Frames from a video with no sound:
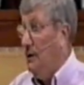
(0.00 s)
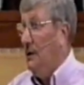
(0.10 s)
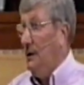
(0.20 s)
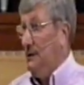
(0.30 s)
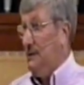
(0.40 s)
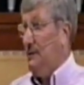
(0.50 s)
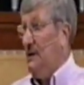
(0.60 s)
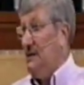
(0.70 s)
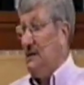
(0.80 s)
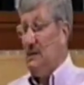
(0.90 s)
because it's
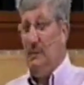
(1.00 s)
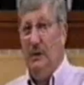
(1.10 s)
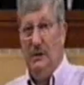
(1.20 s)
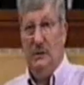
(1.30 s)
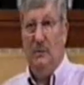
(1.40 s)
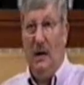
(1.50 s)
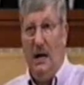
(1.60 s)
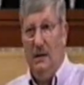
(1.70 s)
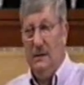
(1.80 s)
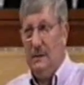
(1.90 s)
26.2
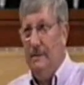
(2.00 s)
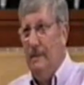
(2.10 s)
miles.